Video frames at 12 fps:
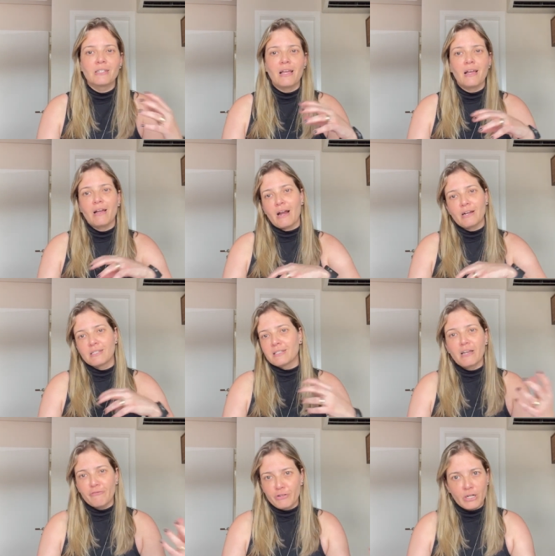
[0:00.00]
uh, are
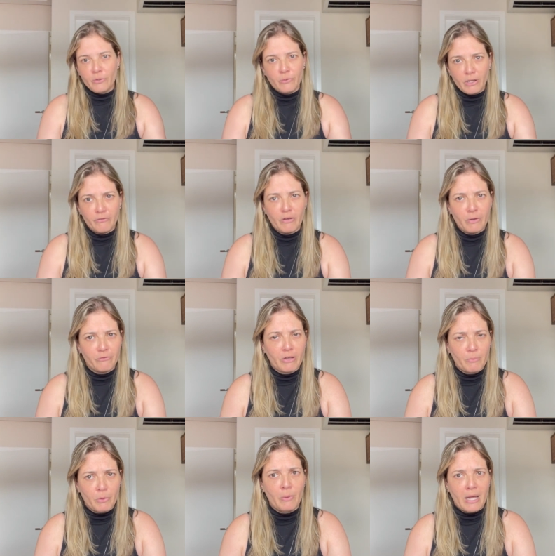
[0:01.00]
suffering with
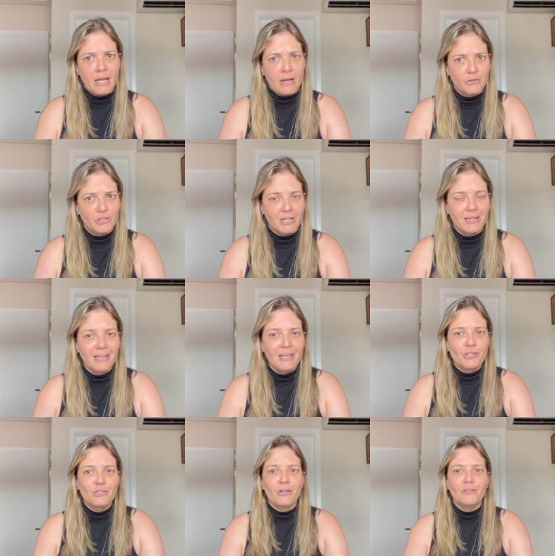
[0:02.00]
fibromyalgia.
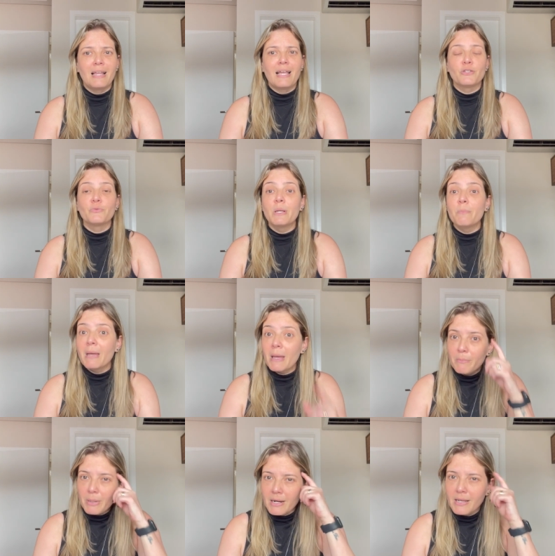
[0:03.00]
So let's
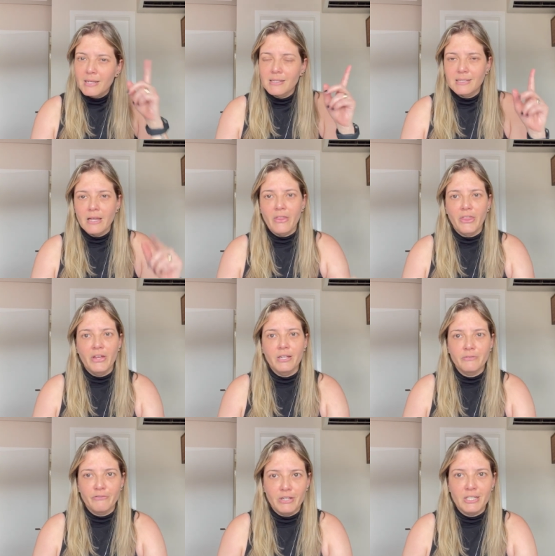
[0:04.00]
remember some
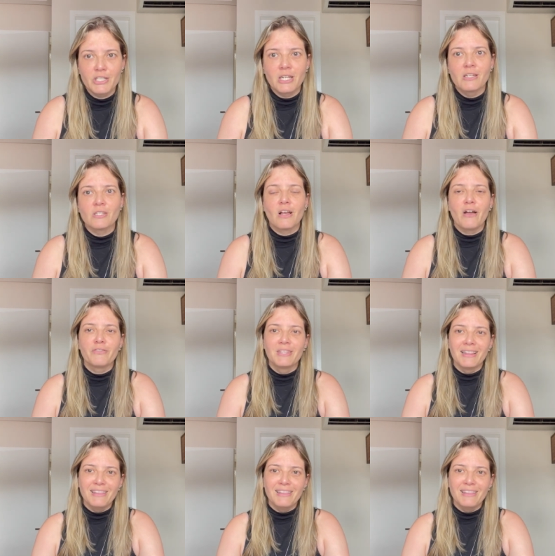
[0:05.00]
fun functions of the